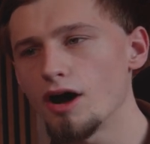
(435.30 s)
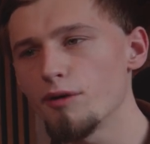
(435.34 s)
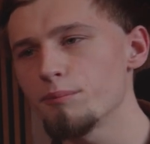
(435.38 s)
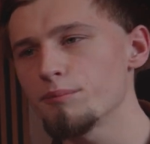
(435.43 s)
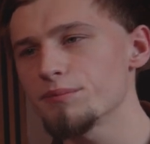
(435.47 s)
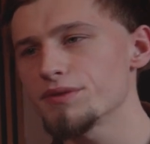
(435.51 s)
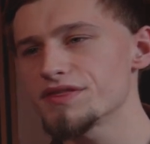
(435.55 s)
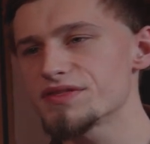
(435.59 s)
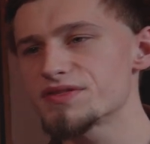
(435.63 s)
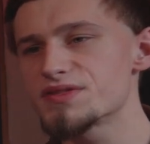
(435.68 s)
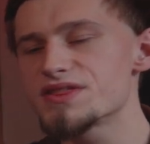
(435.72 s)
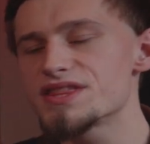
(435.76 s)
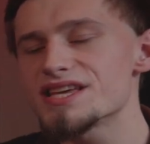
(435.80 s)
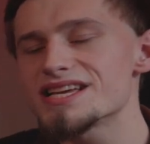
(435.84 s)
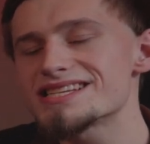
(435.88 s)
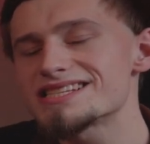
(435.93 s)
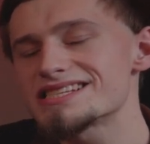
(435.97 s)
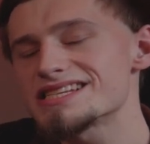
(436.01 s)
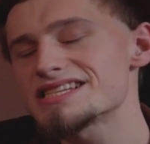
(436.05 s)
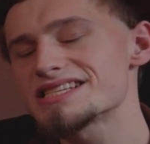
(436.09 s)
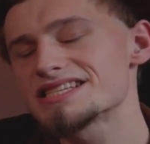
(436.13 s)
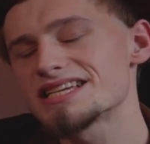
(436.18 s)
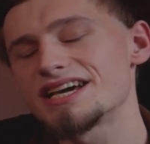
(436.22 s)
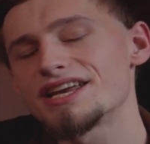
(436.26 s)

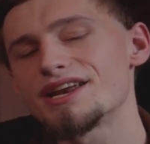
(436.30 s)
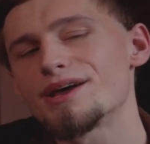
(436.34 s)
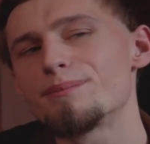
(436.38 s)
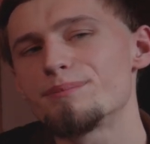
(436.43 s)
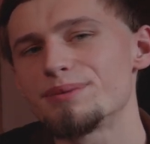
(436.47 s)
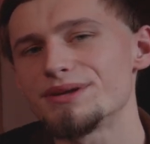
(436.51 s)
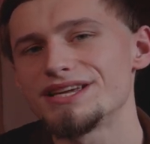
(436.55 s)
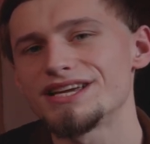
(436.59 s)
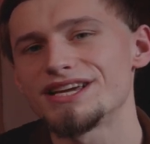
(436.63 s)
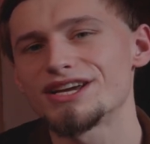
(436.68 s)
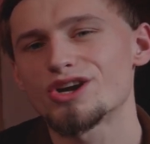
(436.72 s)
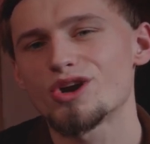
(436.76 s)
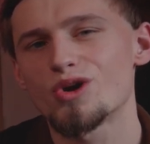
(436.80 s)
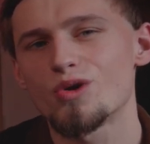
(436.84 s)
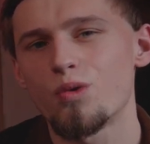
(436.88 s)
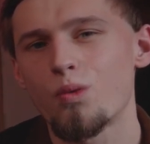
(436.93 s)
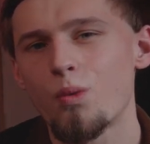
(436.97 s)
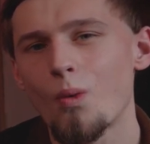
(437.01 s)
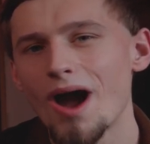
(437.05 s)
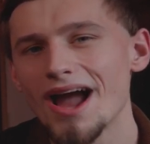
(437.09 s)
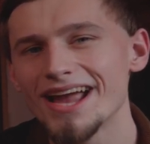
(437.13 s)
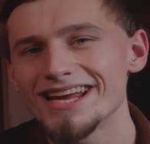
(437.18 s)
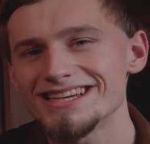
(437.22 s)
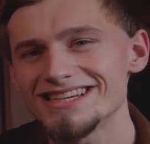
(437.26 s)
this is gonna be
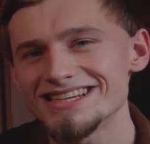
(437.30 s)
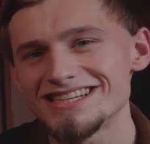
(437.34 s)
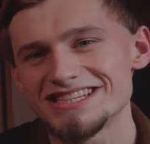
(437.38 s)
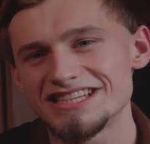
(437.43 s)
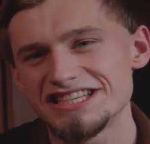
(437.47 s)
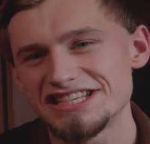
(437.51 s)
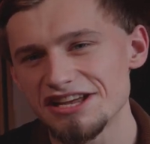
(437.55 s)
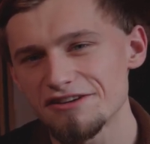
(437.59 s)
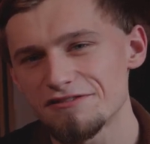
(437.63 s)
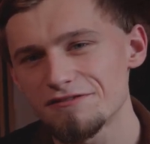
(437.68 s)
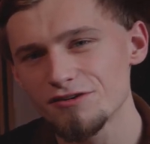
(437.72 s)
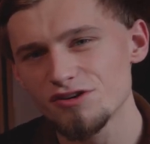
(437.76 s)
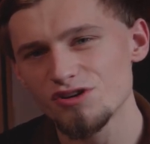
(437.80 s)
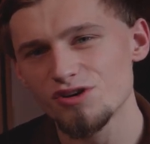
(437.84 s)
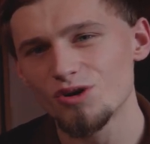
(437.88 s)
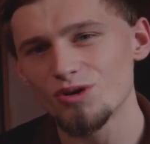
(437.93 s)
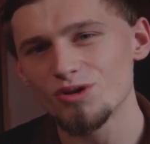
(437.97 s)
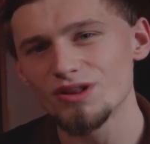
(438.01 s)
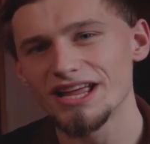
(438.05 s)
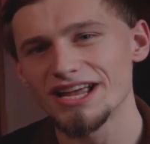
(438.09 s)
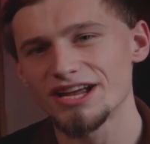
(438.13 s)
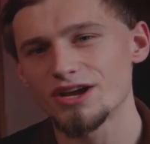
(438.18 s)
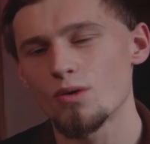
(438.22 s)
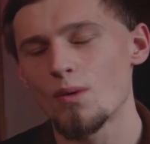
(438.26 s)
quite
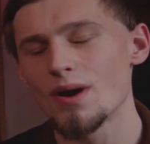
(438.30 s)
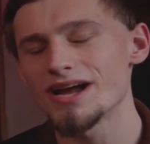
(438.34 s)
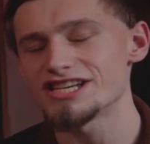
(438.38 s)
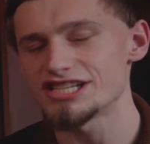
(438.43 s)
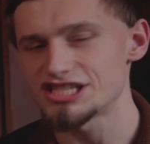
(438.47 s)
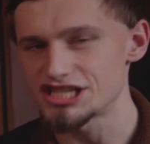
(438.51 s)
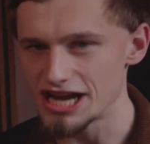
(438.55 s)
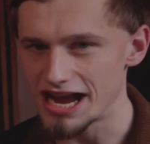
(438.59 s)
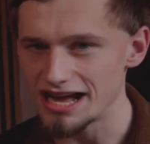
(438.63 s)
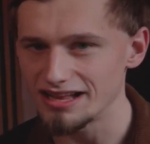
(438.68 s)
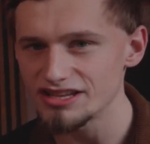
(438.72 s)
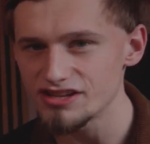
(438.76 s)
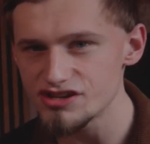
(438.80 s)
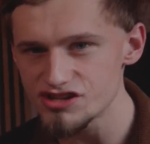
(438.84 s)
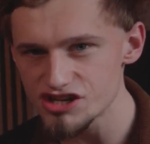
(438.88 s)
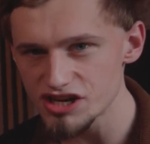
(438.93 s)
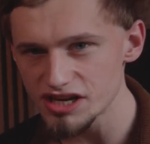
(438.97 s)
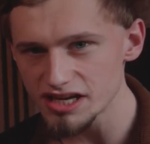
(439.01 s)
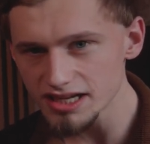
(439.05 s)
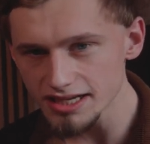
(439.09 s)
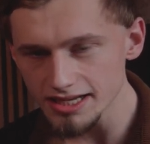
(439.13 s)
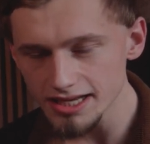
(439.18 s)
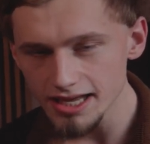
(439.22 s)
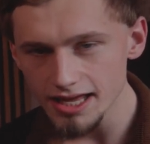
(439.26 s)
difficult and quite
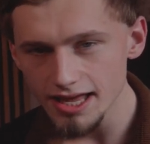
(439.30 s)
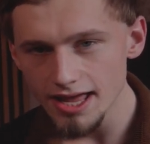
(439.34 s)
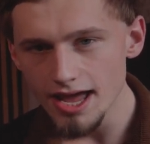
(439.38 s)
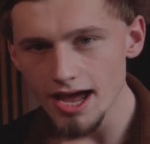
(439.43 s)
challenging.